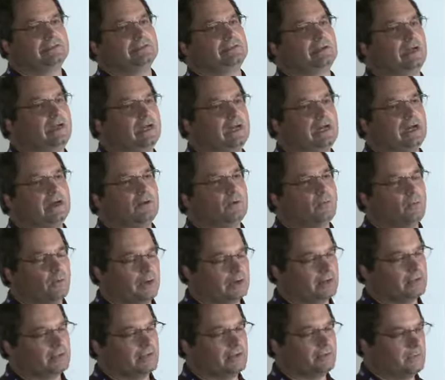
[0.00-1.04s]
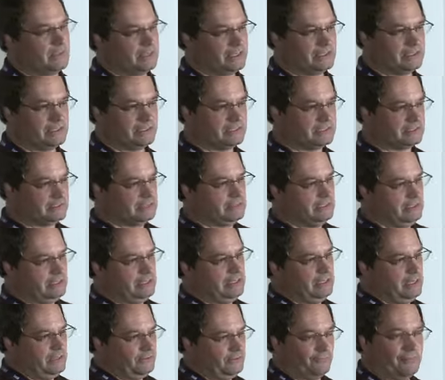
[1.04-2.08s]
One of them is
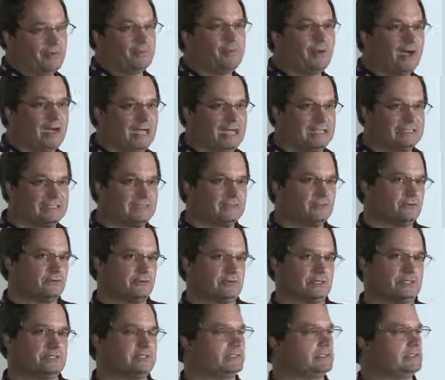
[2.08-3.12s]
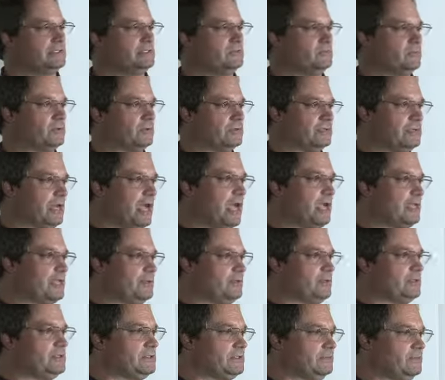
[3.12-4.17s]
the repository system where
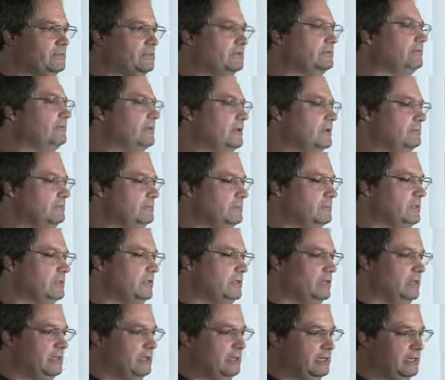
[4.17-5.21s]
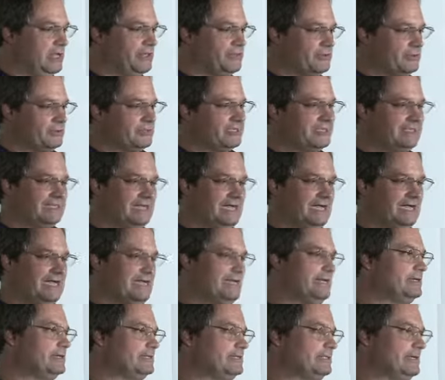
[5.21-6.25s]
documents are pulled from. Another
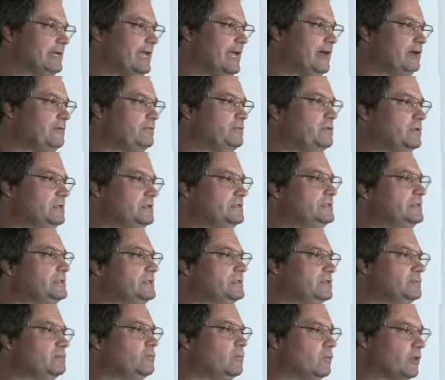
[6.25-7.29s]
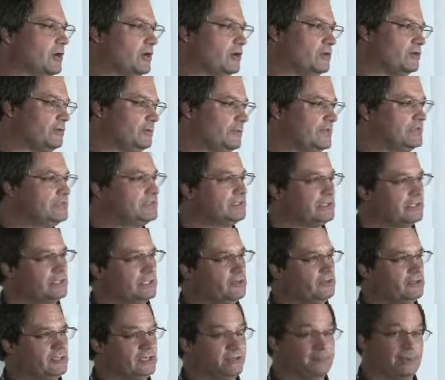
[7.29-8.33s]
kind is an output system where you're basically
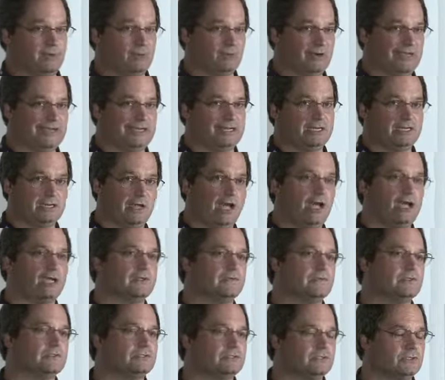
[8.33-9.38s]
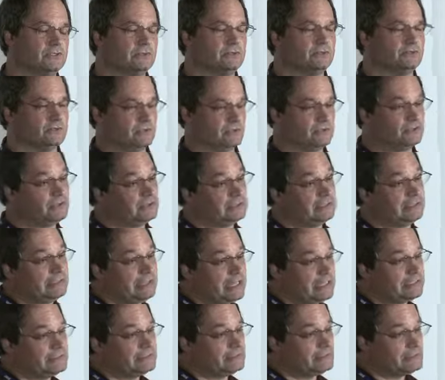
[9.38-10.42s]
going to be writing documents to. Usually
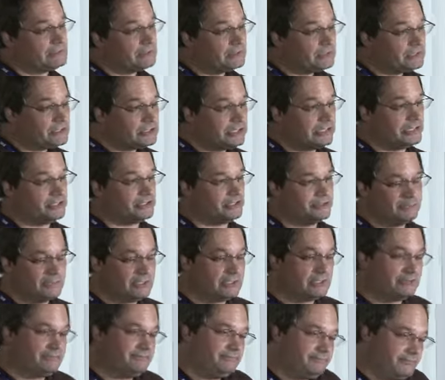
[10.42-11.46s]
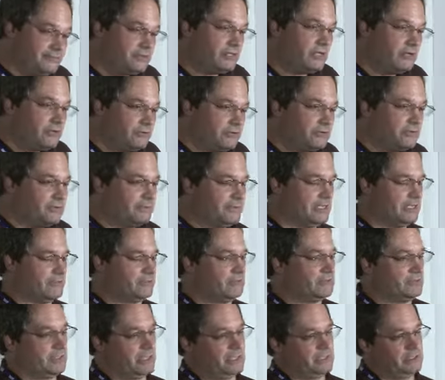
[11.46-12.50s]
that's a search engine, but it could be
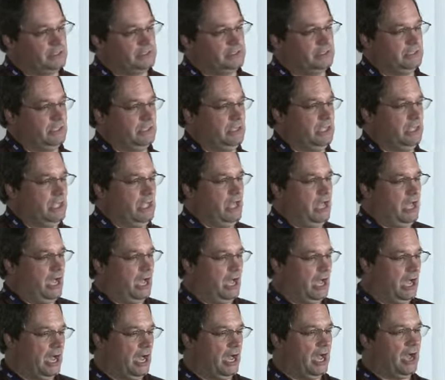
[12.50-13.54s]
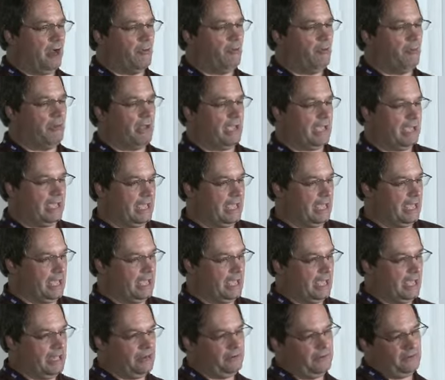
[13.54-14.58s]
other things.
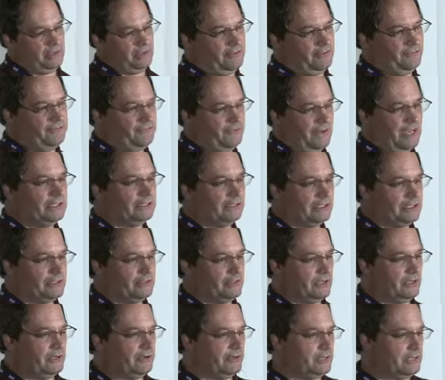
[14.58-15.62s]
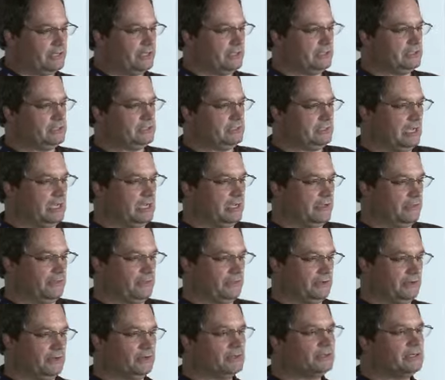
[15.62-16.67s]
And finally, there is a
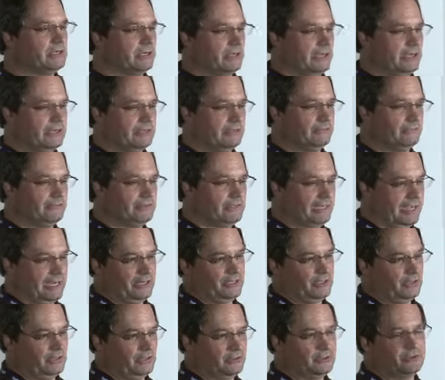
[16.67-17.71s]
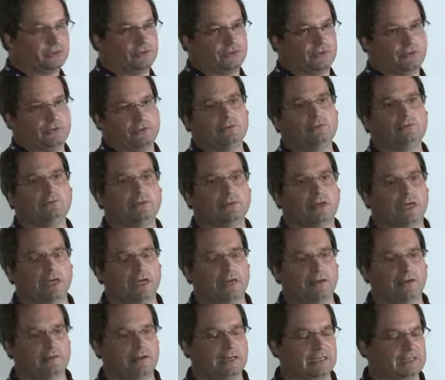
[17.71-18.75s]
third kind of connector
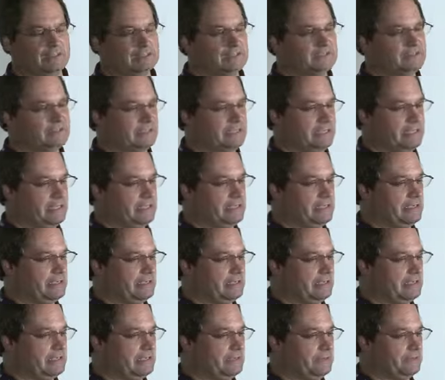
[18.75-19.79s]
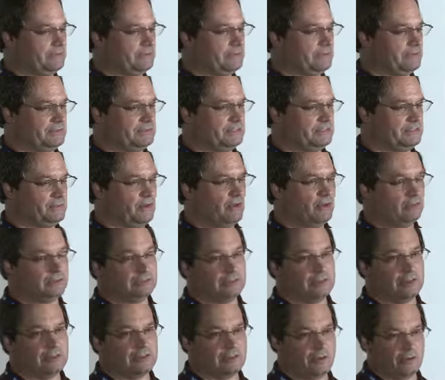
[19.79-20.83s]
that is called
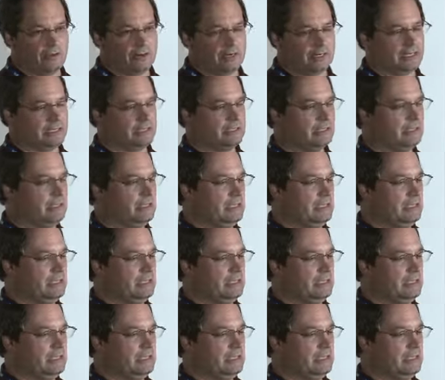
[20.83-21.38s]
an authority.